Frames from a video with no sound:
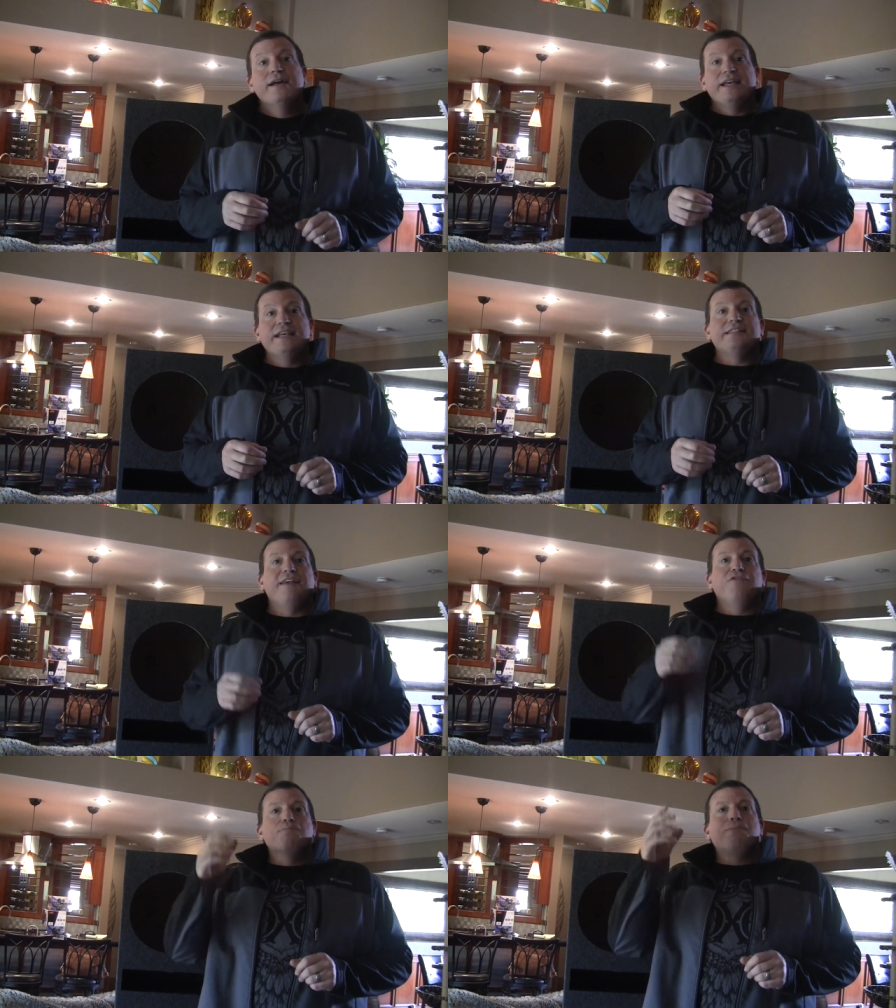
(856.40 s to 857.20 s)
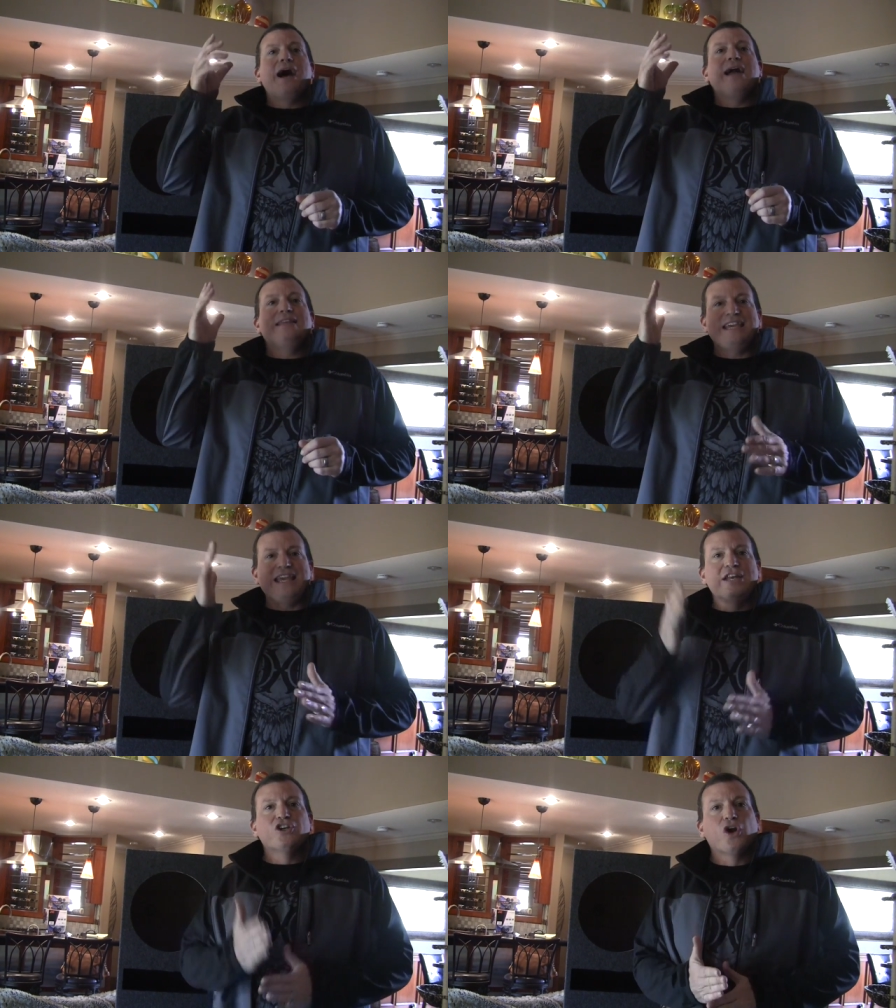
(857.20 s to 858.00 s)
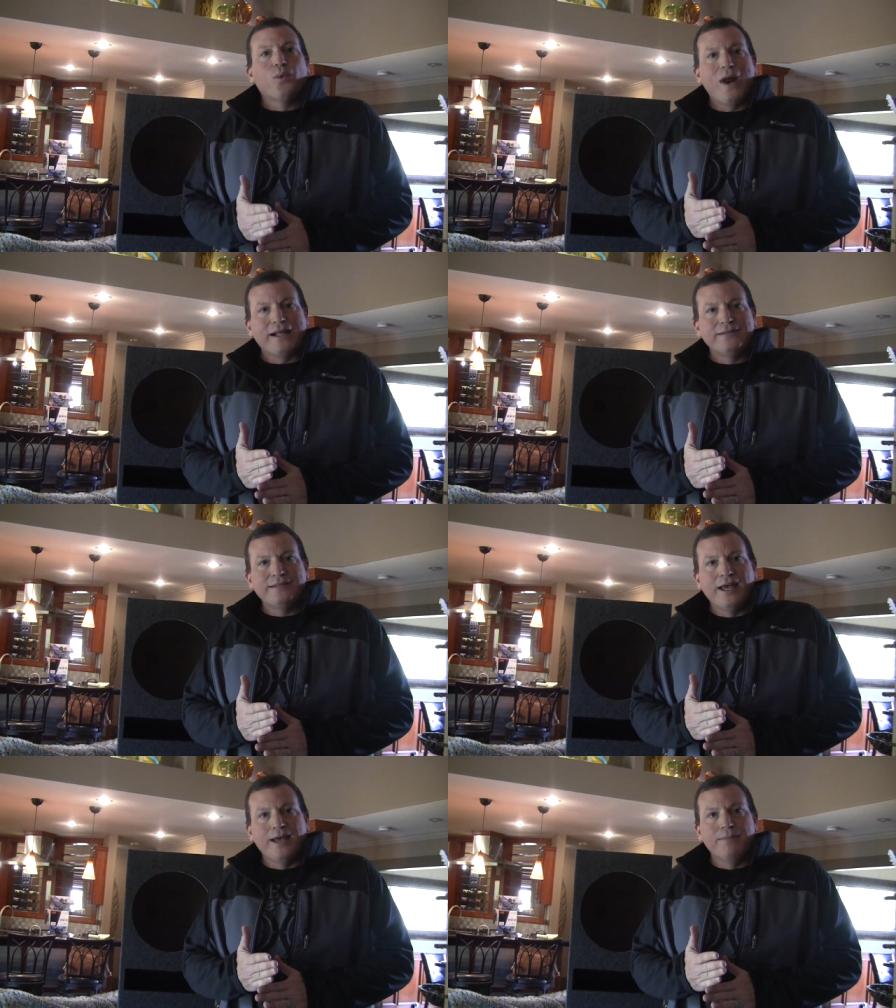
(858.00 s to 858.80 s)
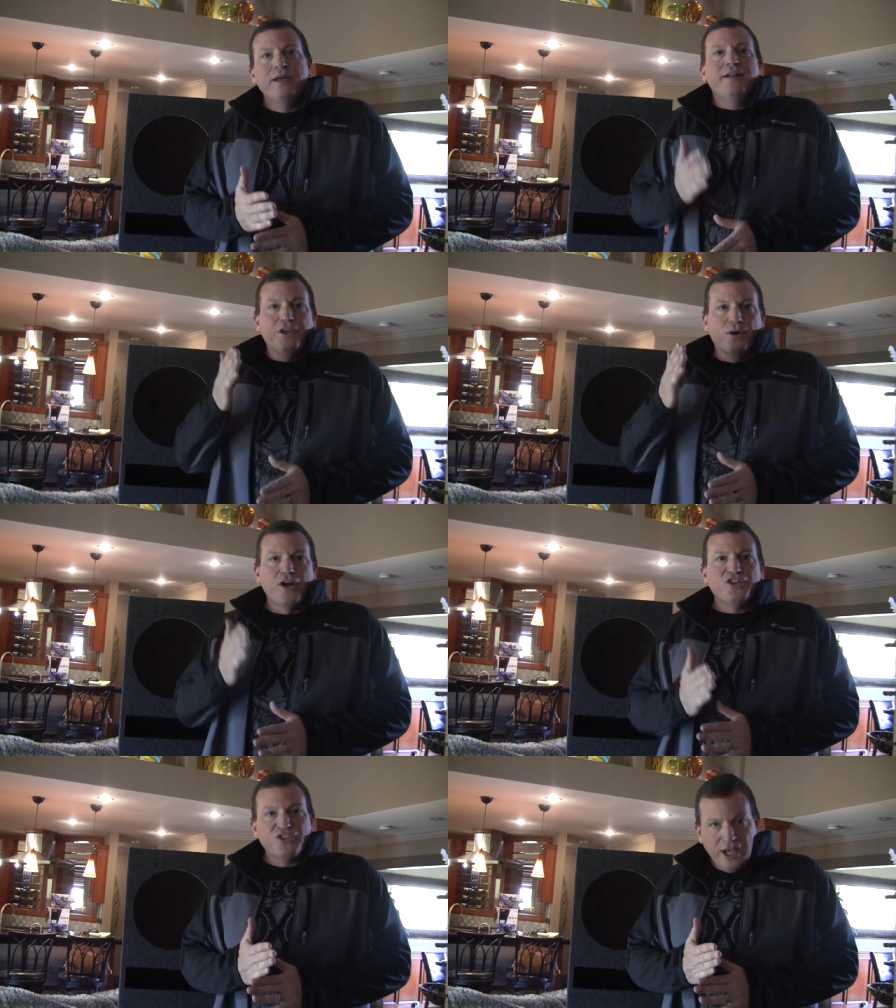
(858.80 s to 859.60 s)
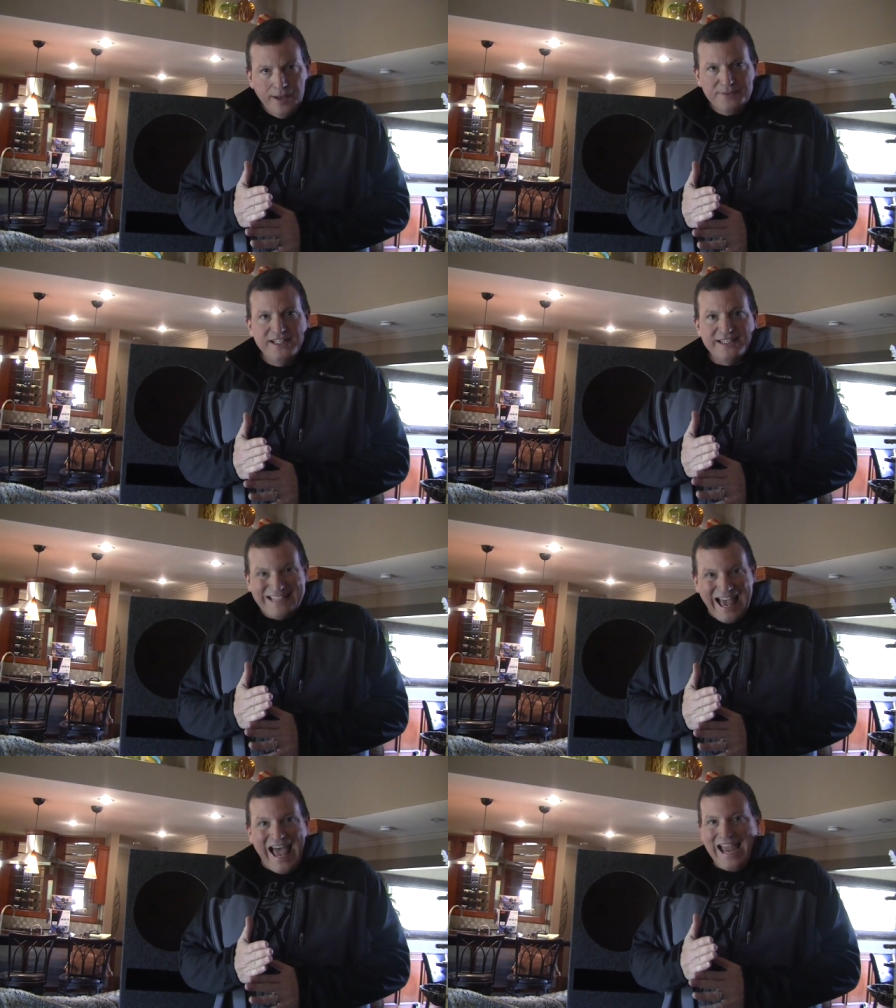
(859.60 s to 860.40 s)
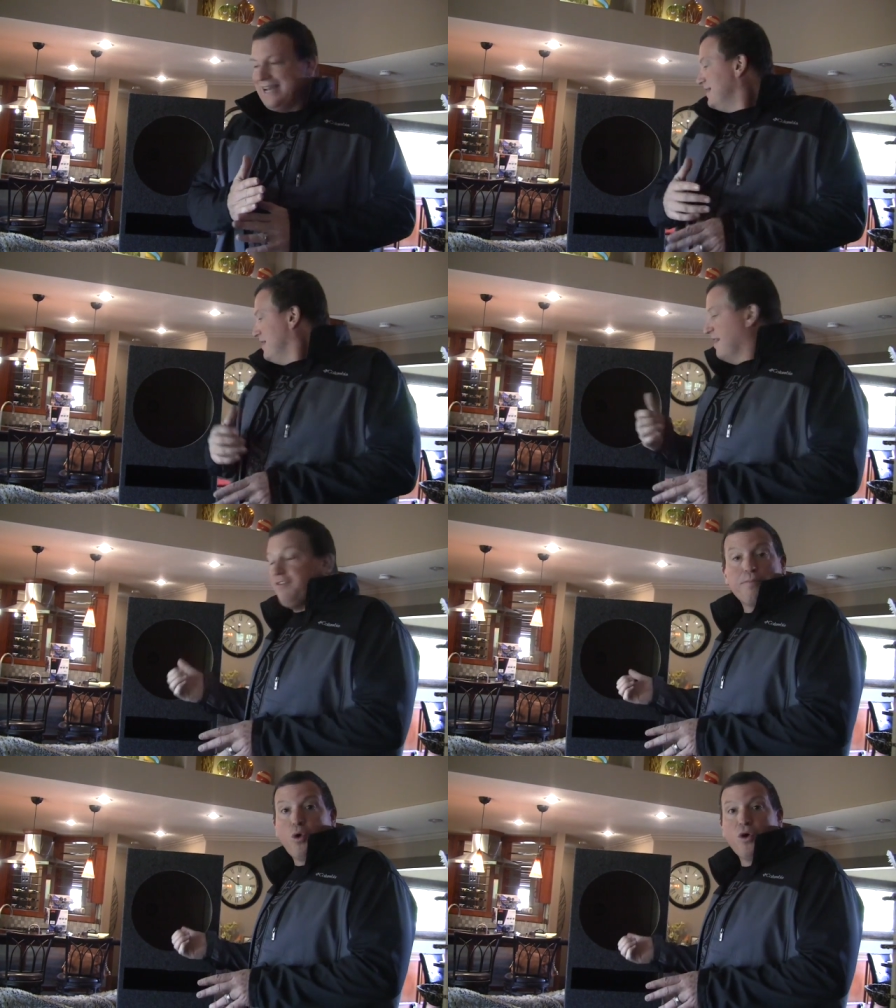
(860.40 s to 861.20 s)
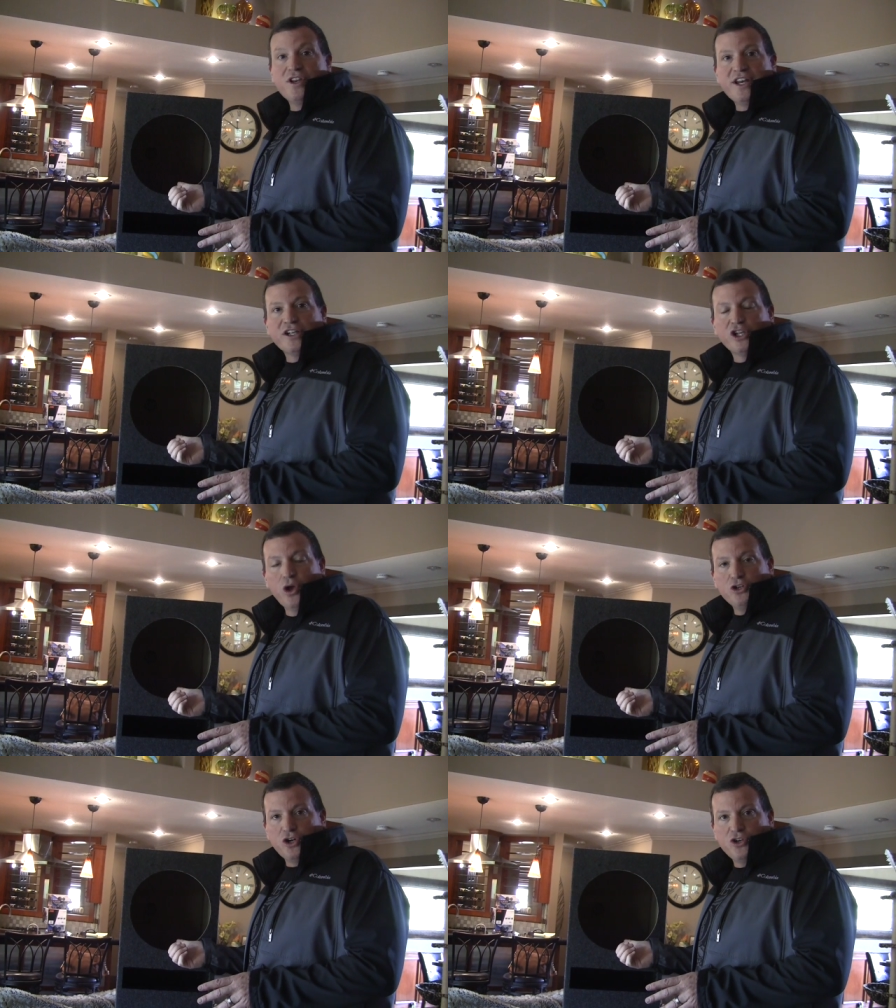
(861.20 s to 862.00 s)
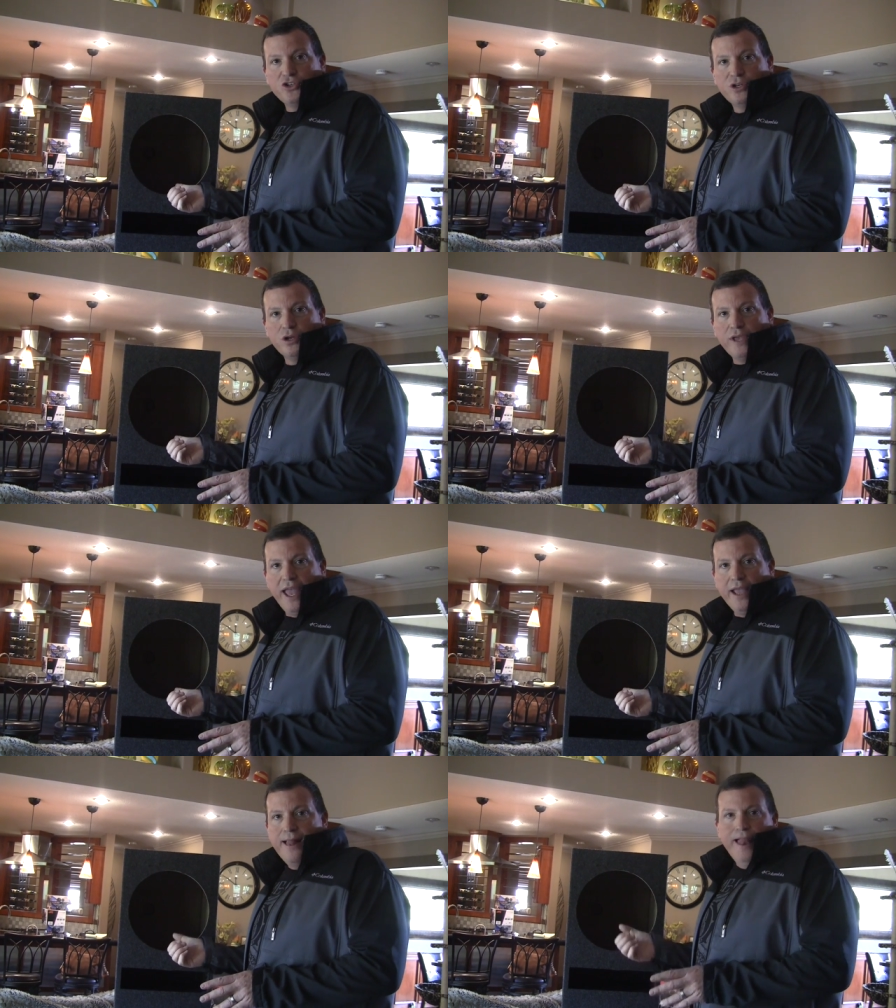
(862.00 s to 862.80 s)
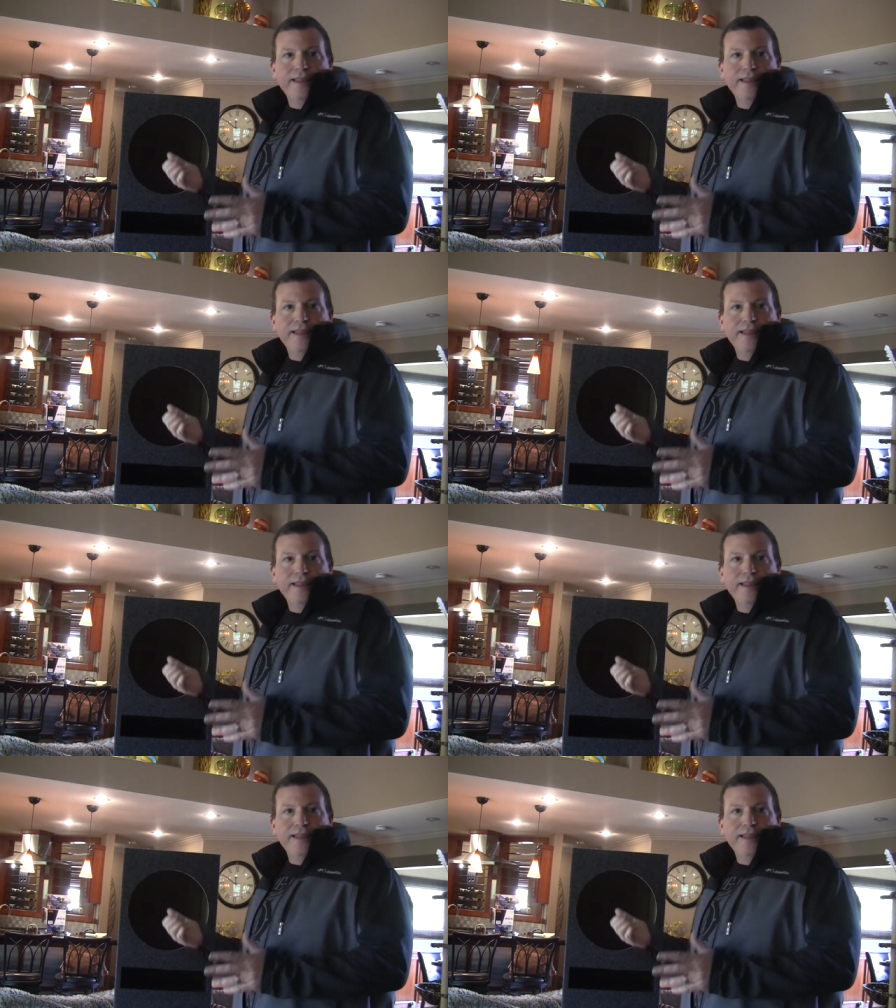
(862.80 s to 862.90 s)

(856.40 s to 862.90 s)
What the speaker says: is if you buy the incorrect sub, there are subs designed for ported enclosures, okay?